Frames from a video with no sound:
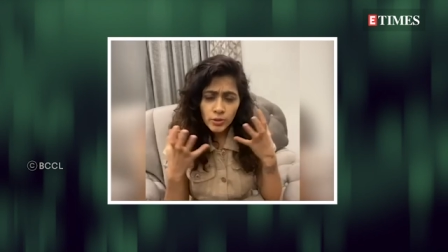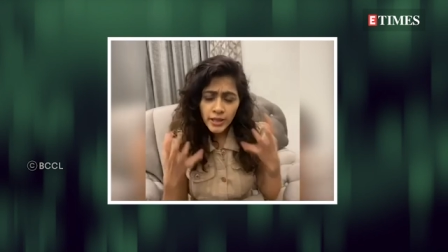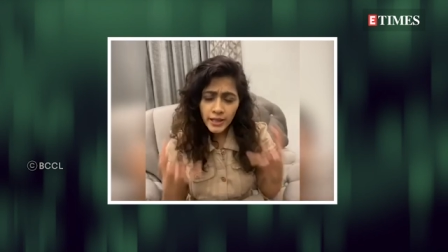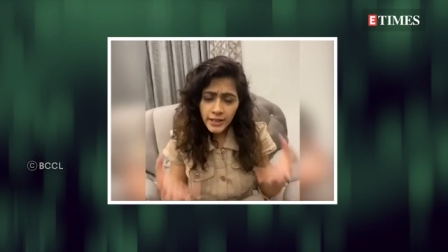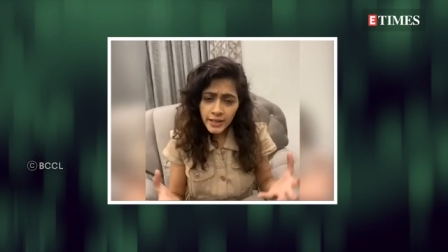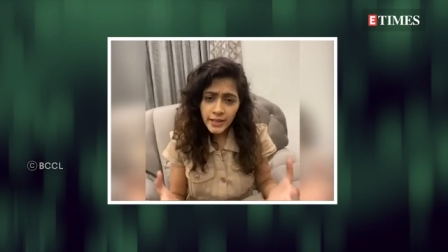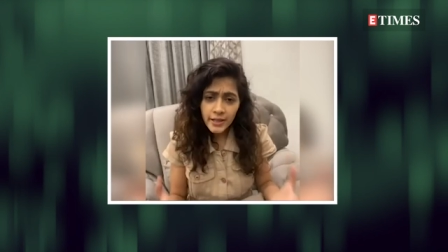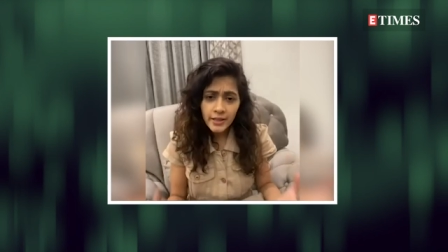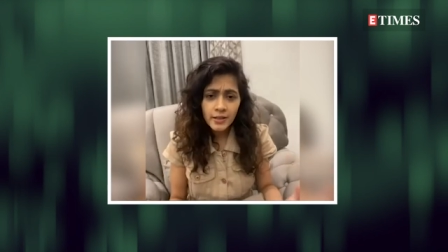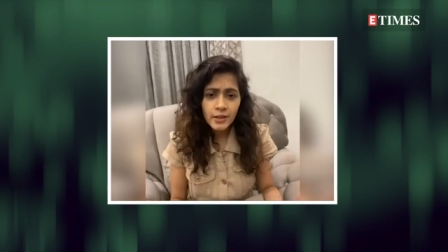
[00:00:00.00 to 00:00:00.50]

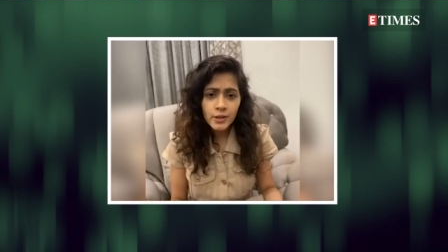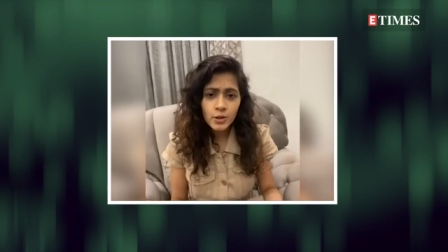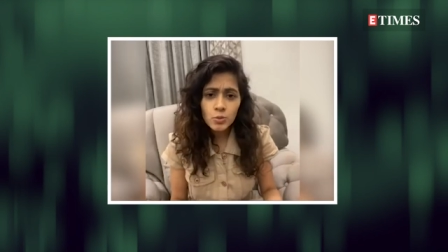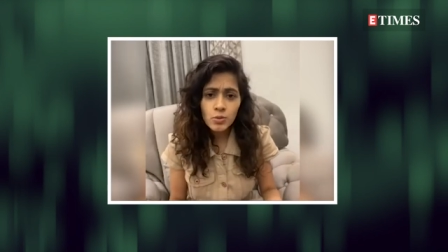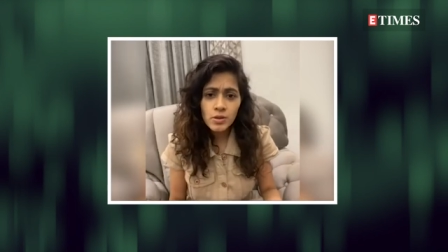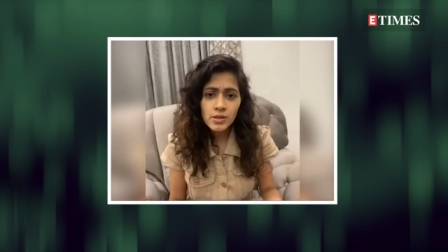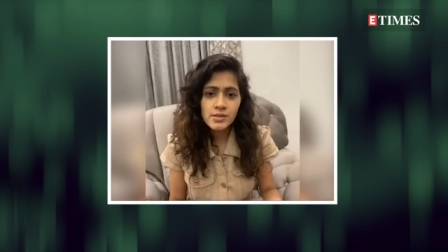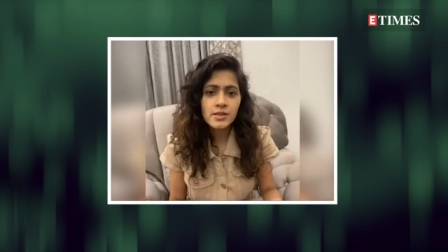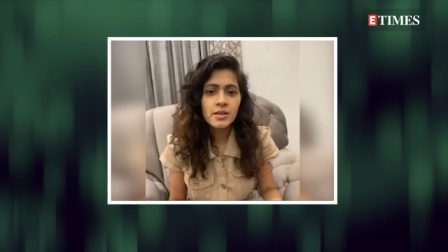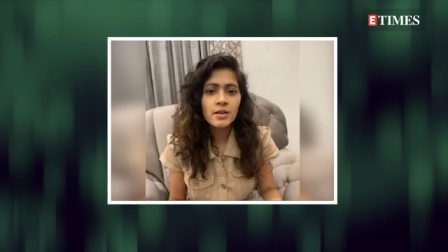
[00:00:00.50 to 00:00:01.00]
dedicated
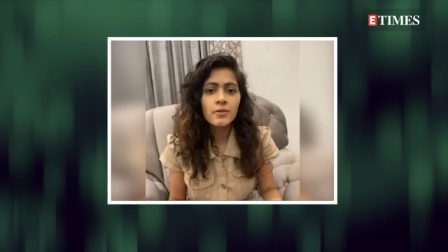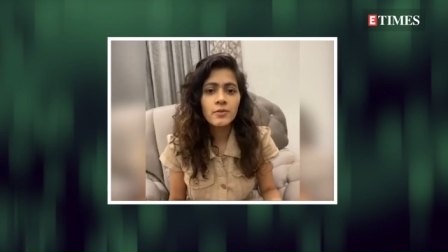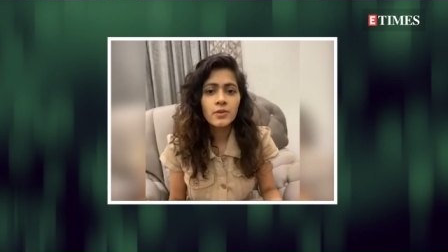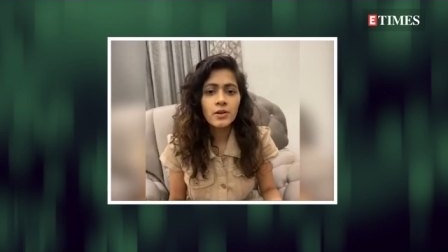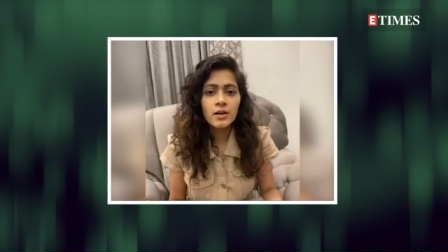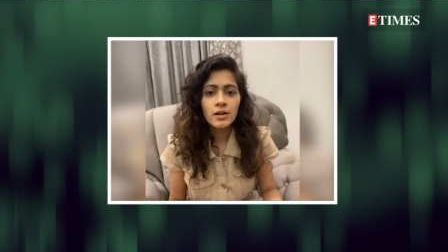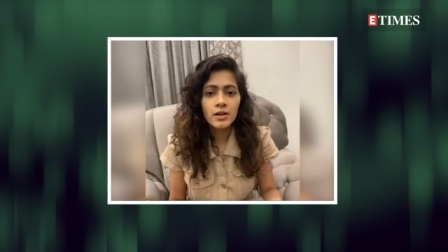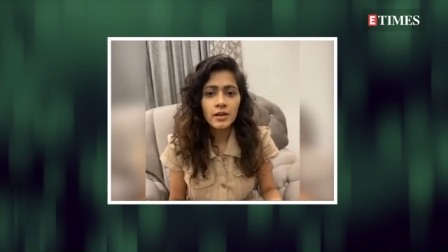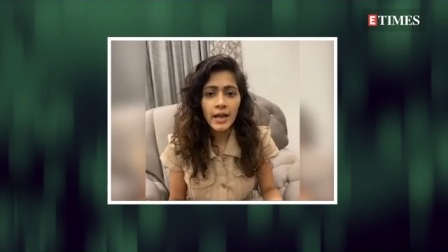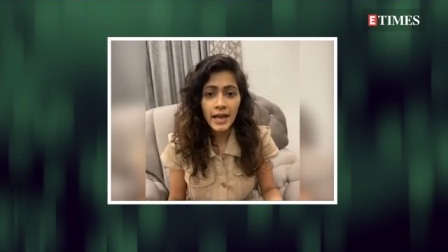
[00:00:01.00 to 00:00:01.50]
towards their
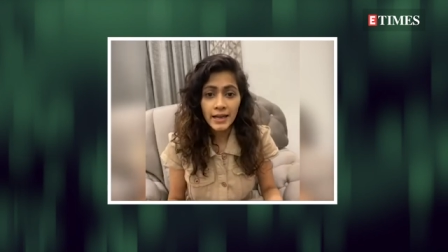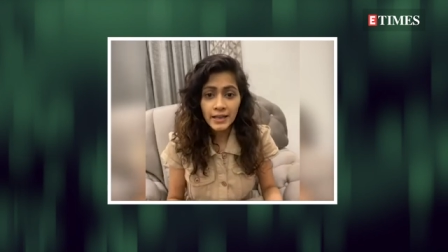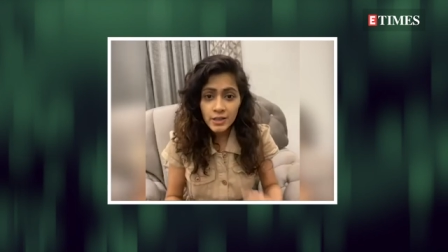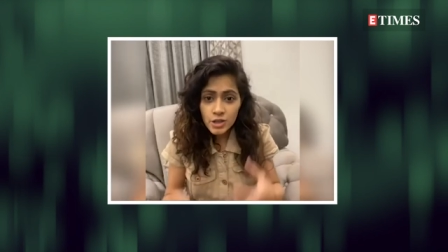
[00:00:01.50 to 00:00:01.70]
work, and it